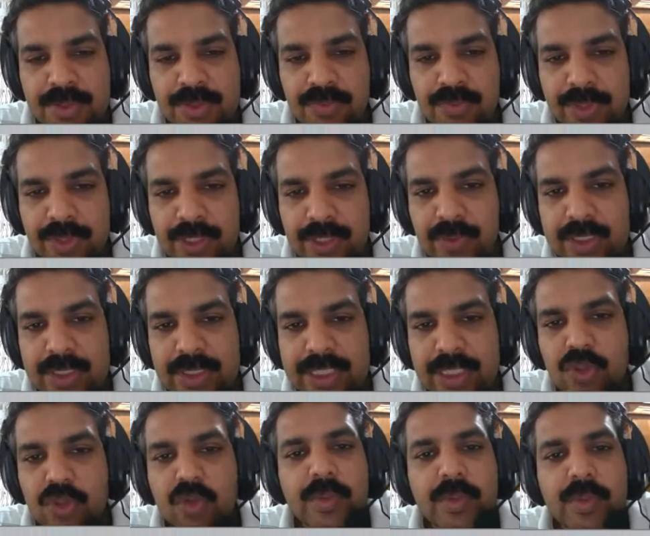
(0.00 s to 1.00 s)
frequency
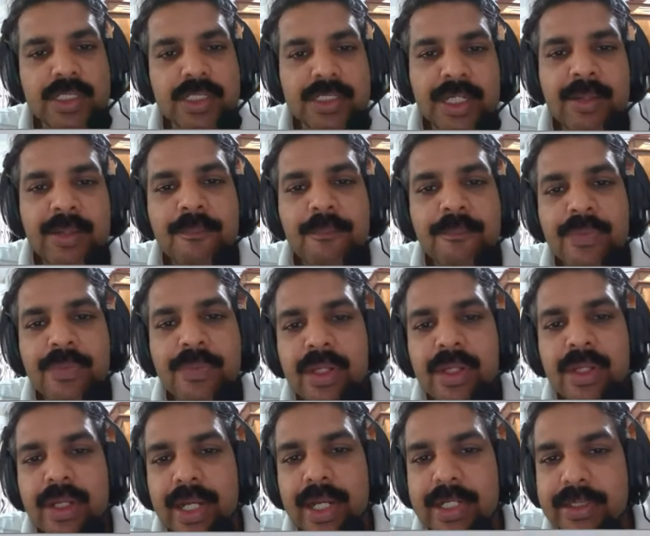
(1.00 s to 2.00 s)
nu bar J,
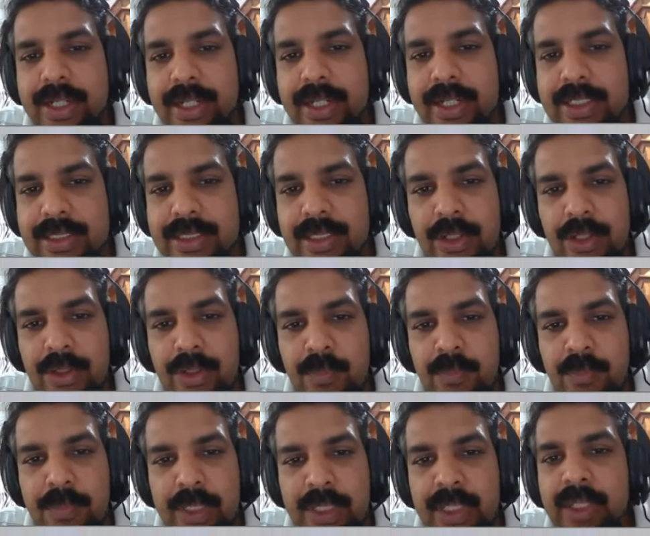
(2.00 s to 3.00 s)
and that is equal to
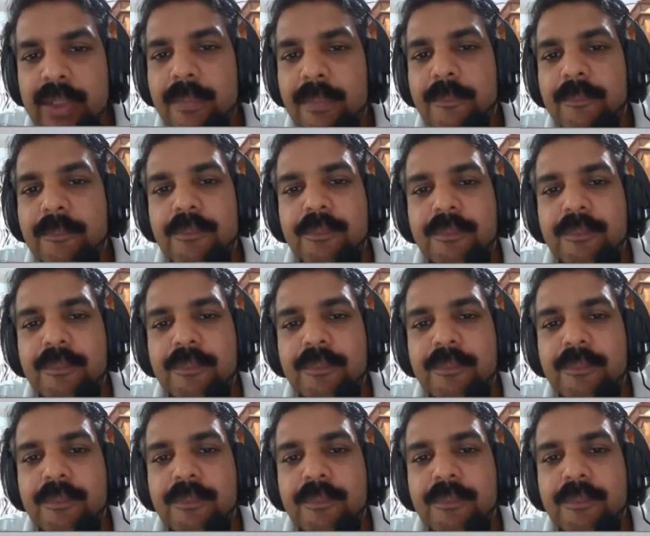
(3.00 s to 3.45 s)
B